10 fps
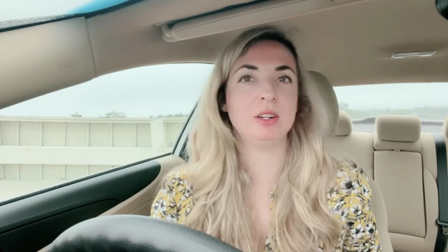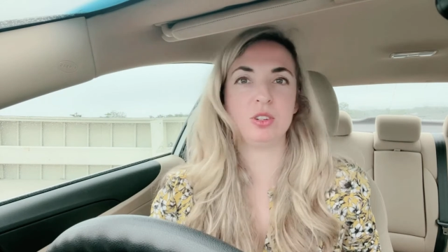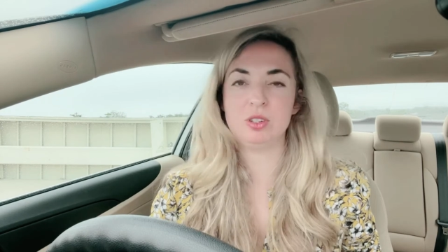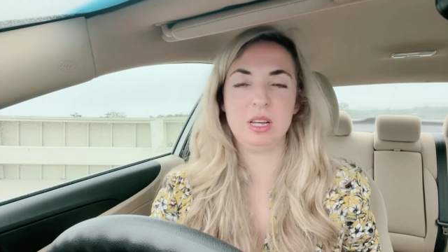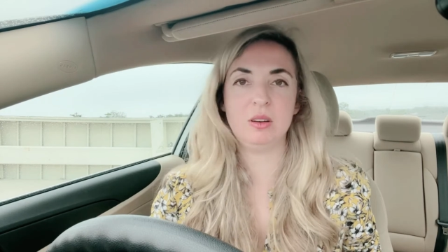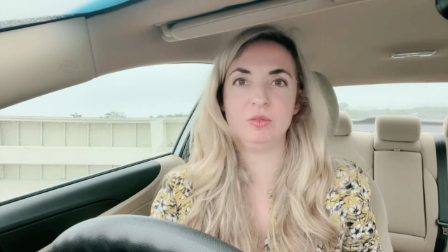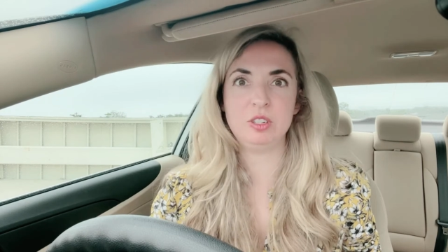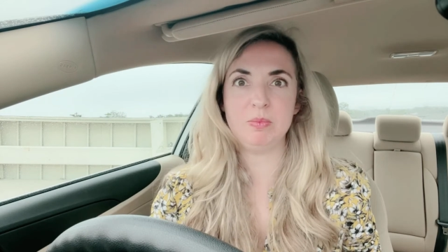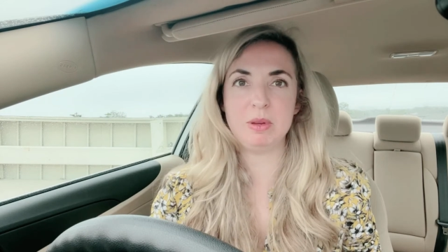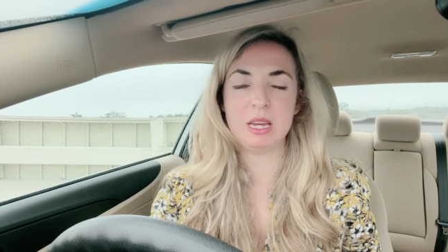yourself
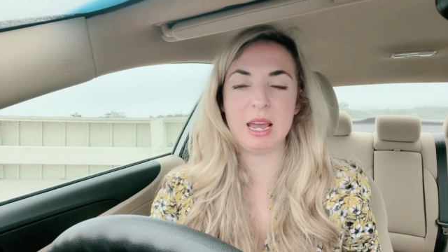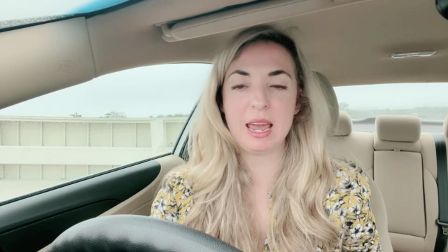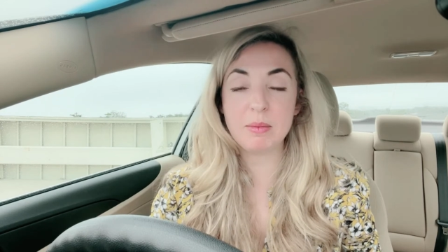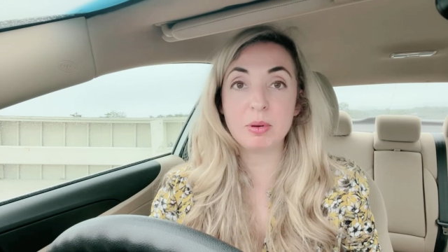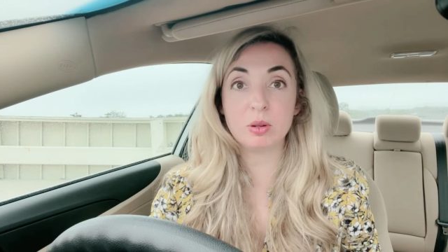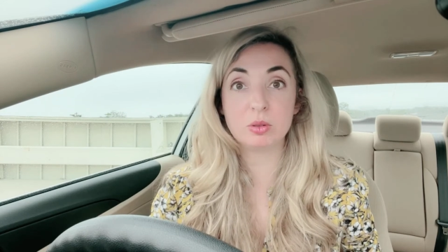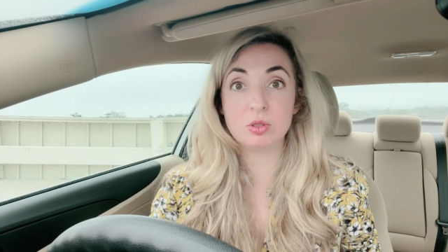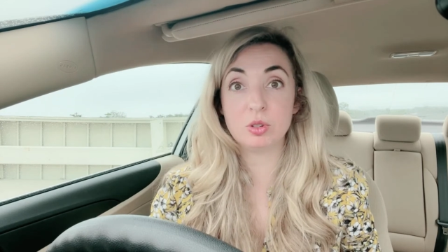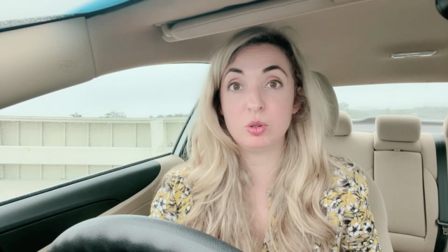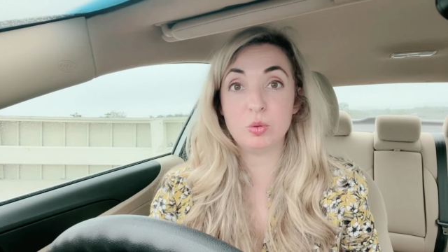to be able
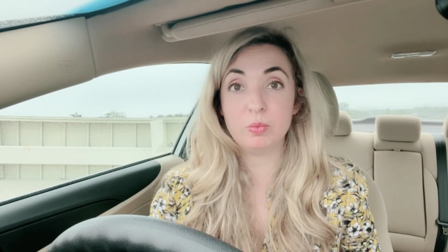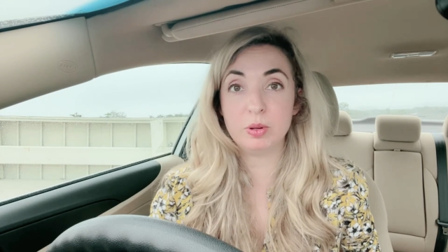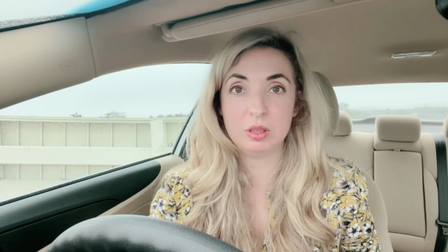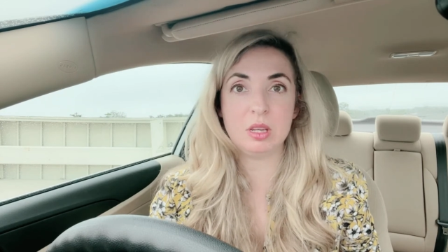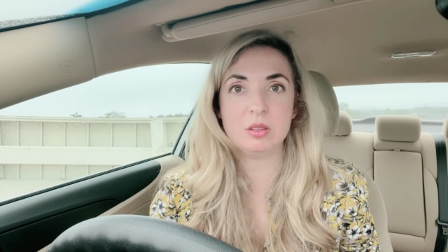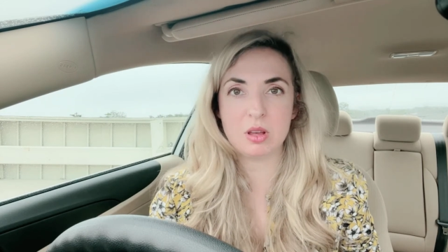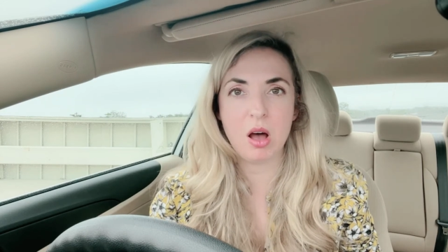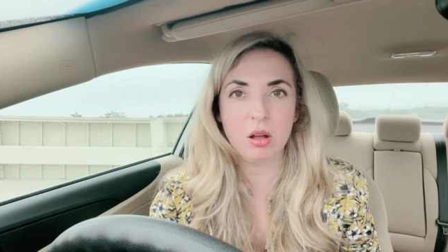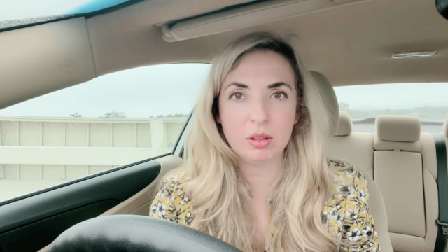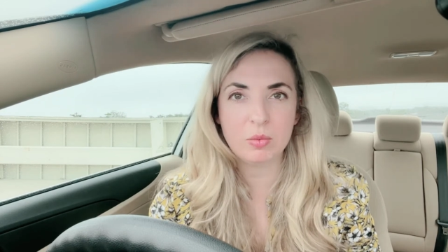to put these
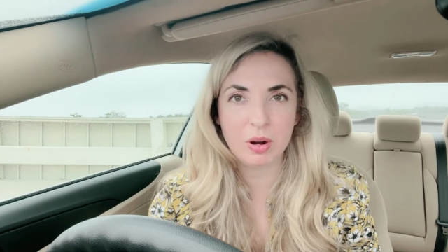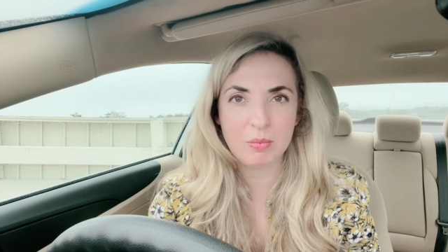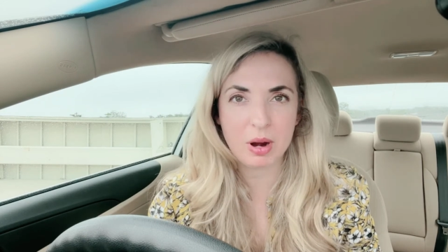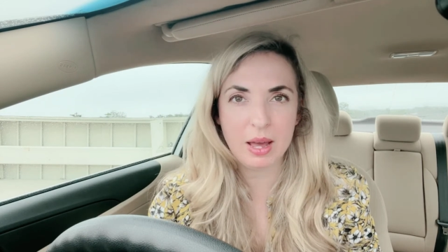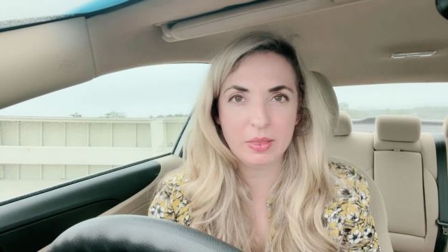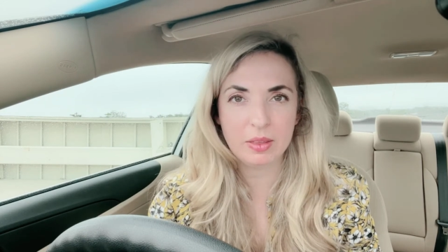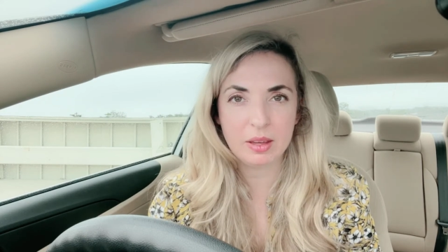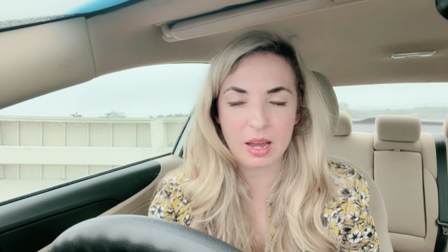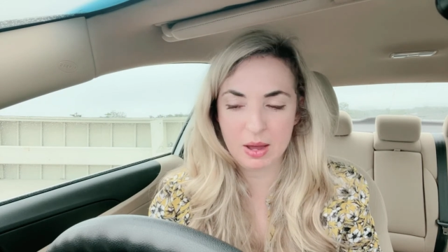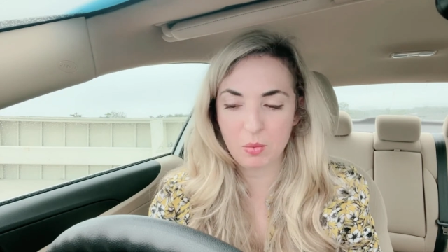all in one breath
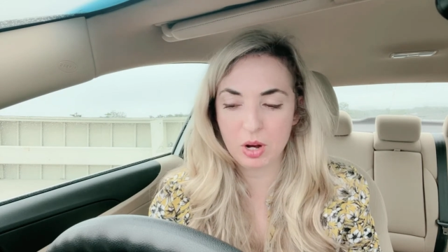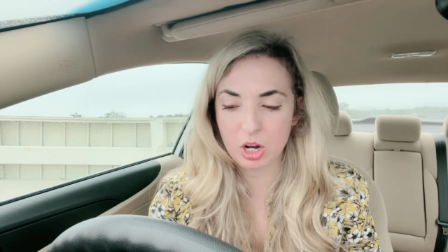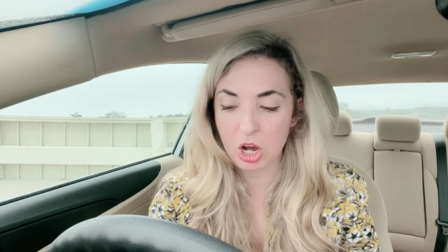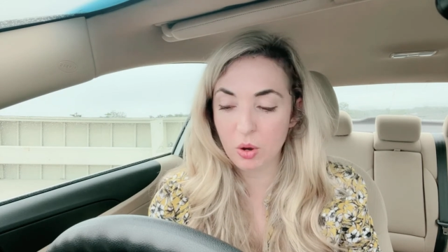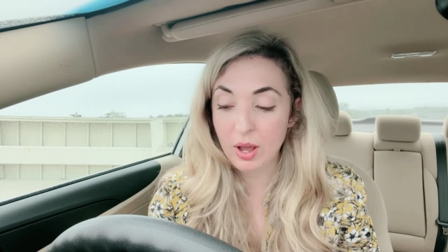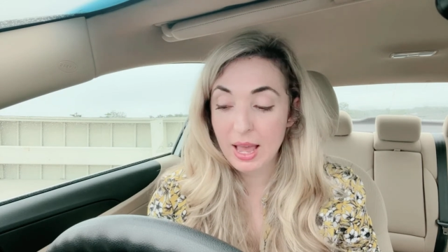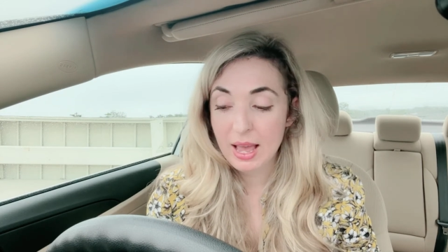at one go.